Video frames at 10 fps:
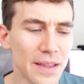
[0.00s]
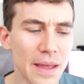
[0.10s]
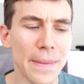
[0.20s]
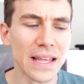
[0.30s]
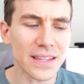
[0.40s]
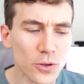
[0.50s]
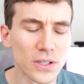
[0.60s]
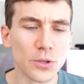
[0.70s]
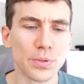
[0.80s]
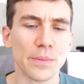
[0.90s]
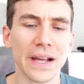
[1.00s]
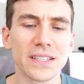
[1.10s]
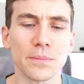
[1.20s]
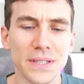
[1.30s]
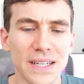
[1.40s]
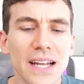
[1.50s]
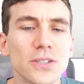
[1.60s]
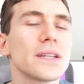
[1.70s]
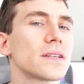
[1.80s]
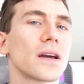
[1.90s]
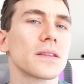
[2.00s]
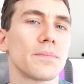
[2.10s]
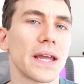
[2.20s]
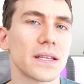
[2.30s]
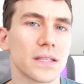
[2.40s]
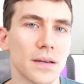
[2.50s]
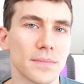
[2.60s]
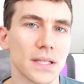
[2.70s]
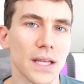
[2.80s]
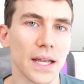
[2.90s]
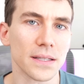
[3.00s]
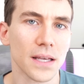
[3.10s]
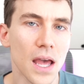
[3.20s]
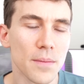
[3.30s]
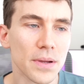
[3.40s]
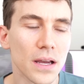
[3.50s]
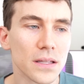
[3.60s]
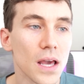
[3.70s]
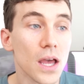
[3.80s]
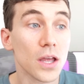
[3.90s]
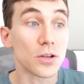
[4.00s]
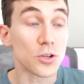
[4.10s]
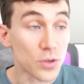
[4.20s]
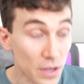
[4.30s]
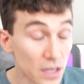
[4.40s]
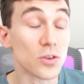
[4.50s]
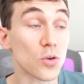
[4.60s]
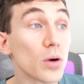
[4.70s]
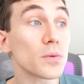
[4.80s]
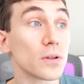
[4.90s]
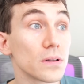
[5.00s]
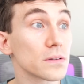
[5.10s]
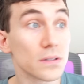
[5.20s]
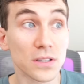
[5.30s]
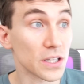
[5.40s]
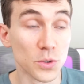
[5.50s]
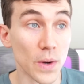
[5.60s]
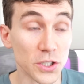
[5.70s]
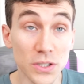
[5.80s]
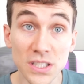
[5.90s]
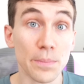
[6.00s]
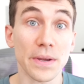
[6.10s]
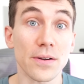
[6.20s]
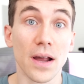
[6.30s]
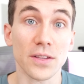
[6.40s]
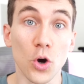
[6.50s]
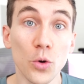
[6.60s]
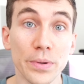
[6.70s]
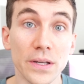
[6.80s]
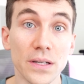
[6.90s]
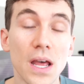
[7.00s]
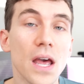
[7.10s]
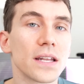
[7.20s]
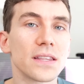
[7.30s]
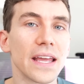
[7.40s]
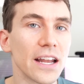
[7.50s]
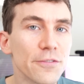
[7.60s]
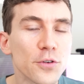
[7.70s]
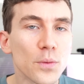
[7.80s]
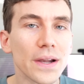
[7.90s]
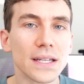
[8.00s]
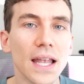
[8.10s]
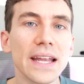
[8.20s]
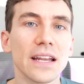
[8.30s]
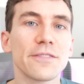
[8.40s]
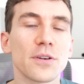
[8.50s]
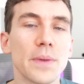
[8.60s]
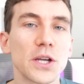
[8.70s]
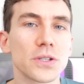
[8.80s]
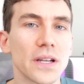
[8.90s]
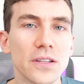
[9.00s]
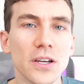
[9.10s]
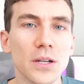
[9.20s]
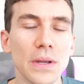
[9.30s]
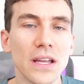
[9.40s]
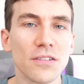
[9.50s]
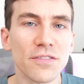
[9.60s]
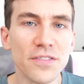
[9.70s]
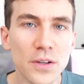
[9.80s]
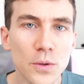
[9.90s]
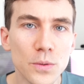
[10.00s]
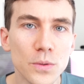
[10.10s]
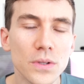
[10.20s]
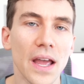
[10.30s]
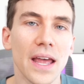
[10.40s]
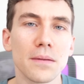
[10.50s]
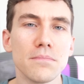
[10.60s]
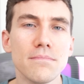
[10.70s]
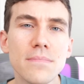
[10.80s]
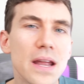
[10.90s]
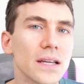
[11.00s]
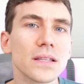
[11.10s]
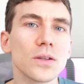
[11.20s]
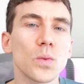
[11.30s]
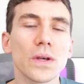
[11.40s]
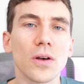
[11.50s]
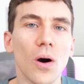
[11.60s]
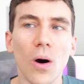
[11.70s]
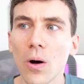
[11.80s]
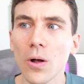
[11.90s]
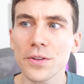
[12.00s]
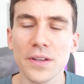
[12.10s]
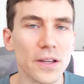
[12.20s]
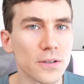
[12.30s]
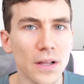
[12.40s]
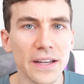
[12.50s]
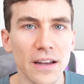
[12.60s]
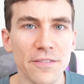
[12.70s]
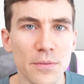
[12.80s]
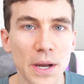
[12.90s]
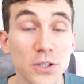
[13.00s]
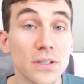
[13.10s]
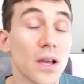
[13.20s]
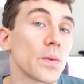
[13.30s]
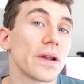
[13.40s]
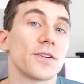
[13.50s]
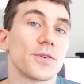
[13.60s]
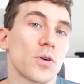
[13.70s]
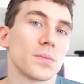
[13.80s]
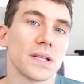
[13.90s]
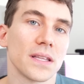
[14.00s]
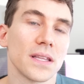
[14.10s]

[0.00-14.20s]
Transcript: And that may sound a little perplexing, but it actually does make some sense because in normal situations, keeping your eyes open, the infrared light information is going to be confused and mixed with all the other light information that we are normally